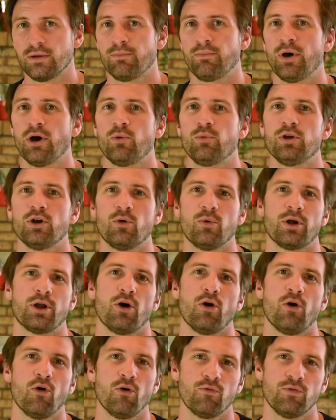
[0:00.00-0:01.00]
but we don't
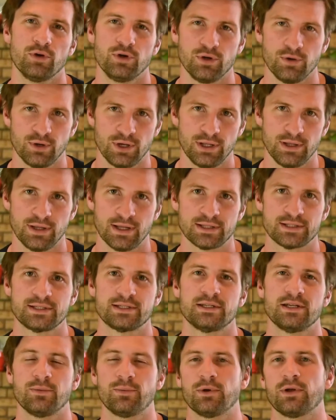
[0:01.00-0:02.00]
want to overdo it, and
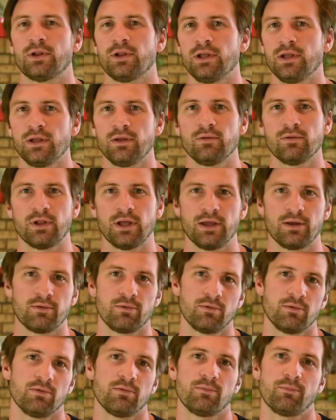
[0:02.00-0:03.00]
that's typically, like
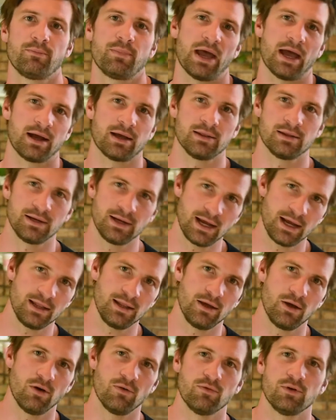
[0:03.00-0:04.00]
back in the day,
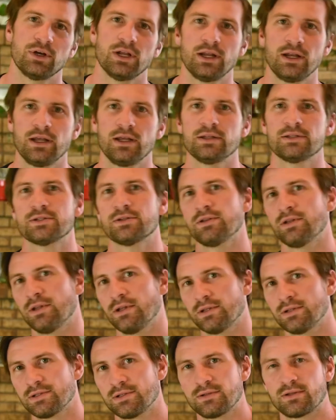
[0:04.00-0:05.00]
they overdid it, so then
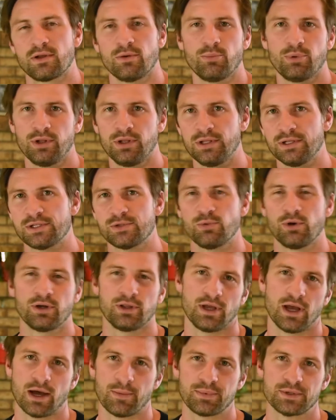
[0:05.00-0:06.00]
it completely swung
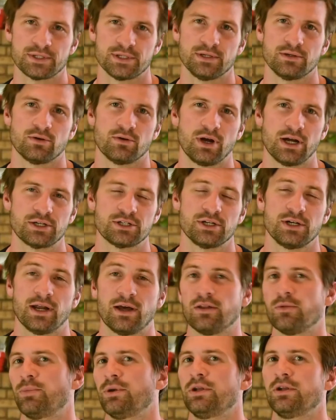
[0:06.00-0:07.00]
the opposite direction.
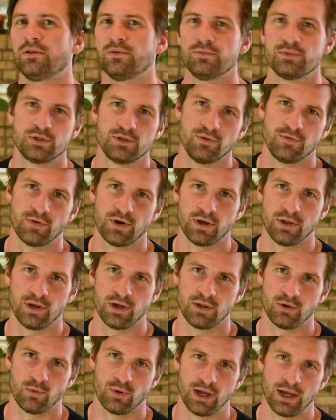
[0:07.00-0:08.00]
Now the pendulum's too far the
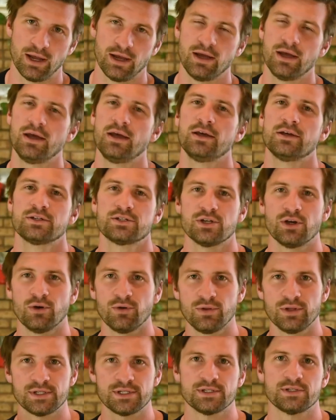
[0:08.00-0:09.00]
other way.
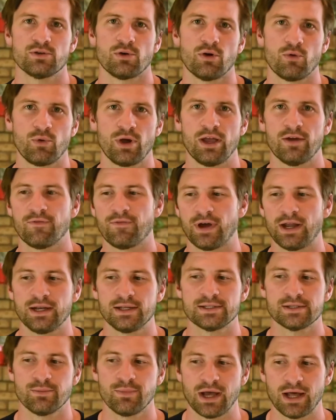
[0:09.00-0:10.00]
So this is our way of finding
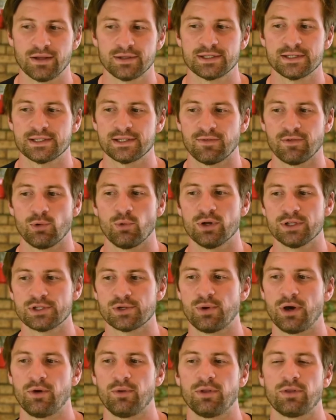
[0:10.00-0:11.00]
some balances. Every once
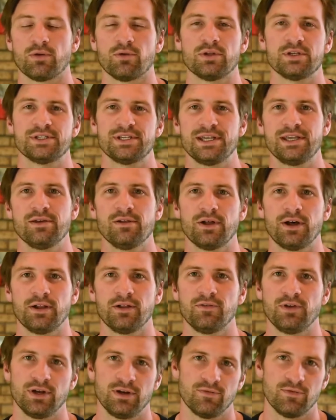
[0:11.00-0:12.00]
in a while we throw this heel
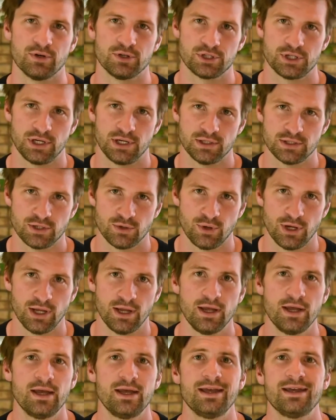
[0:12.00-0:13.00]
elevated version into it.
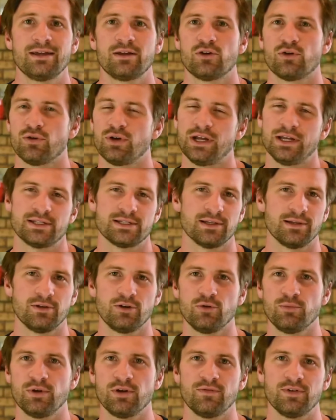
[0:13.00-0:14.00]
Creates a
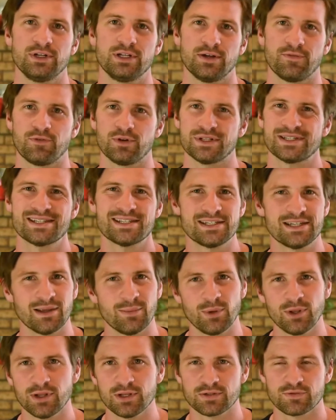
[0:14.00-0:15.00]
little bit of a different
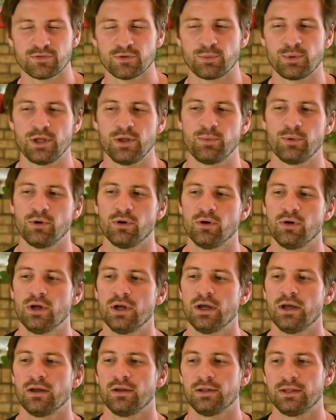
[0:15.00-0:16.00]
stimulus for people,
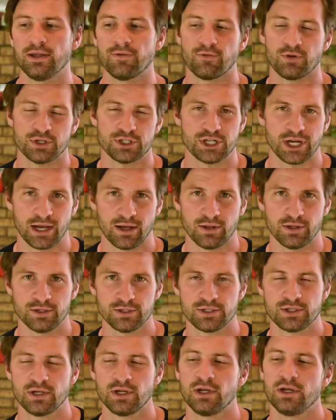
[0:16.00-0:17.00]
different
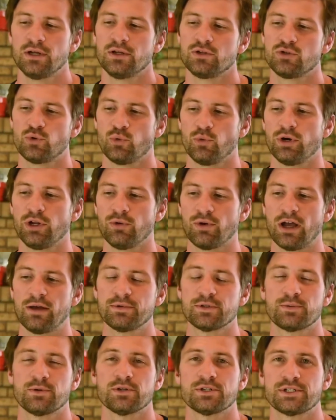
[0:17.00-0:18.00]
challenge. 20
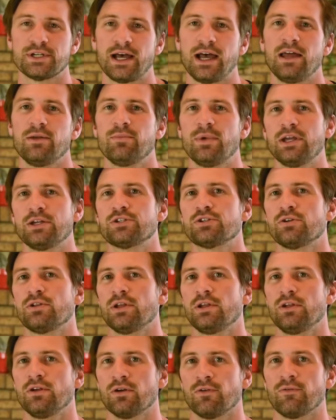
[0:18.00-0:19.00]
reps per side, make sure
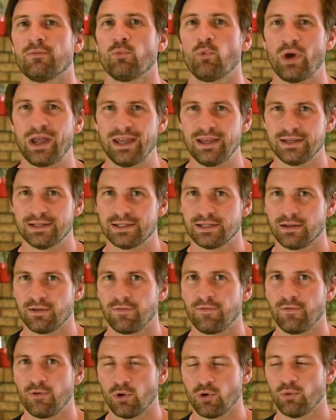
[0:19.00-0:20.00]
that your weight is in the
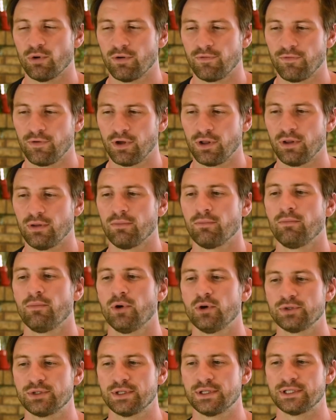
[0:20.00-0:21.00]
forward foot
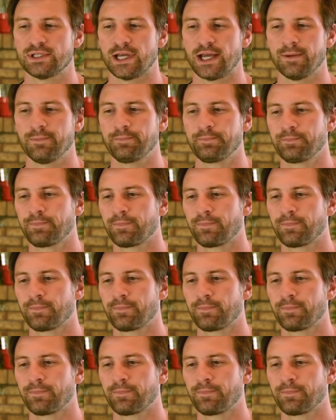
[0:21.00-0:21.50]
most of the time.